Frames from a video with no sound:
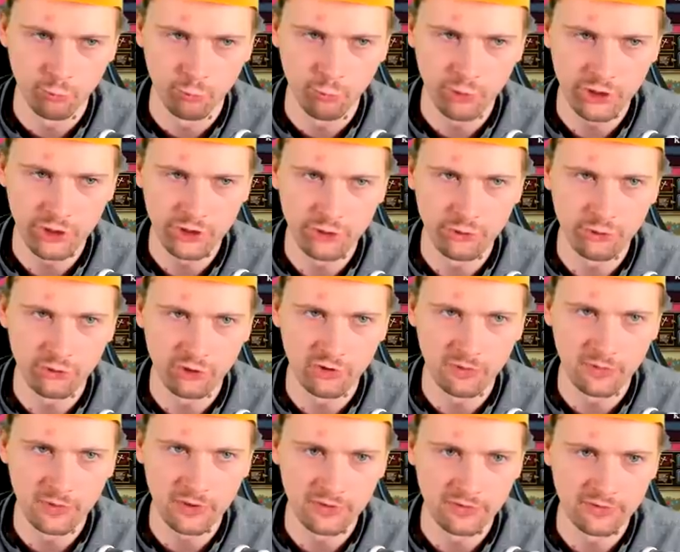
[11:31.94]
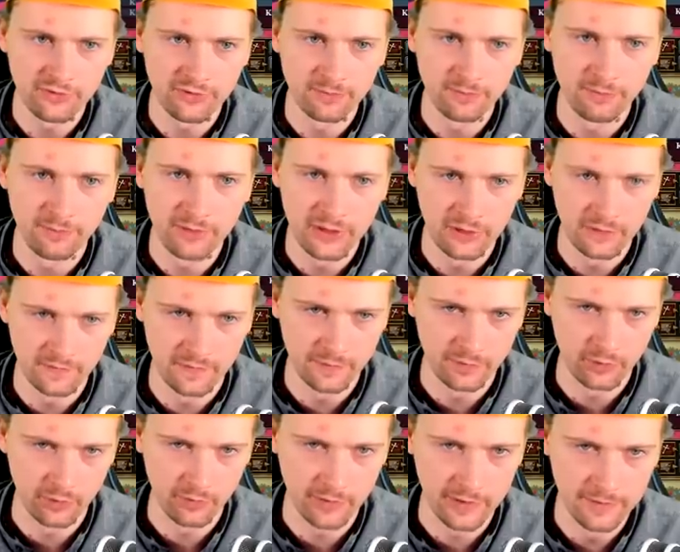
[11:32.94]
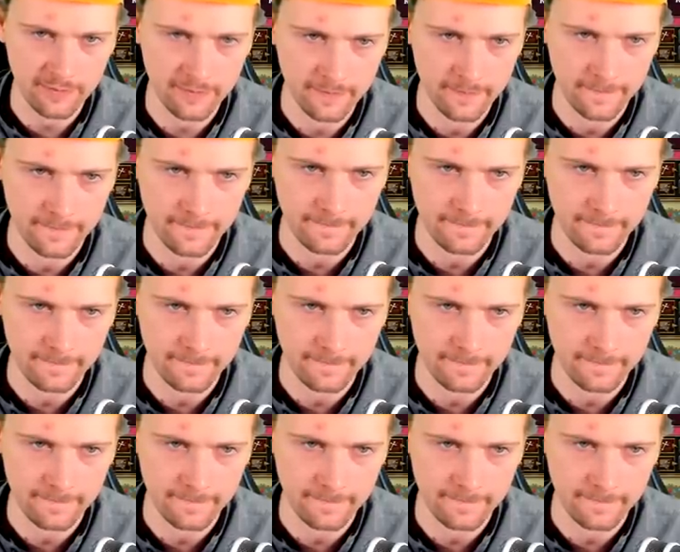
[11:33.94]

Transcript: which shouldn't be also big of a problem.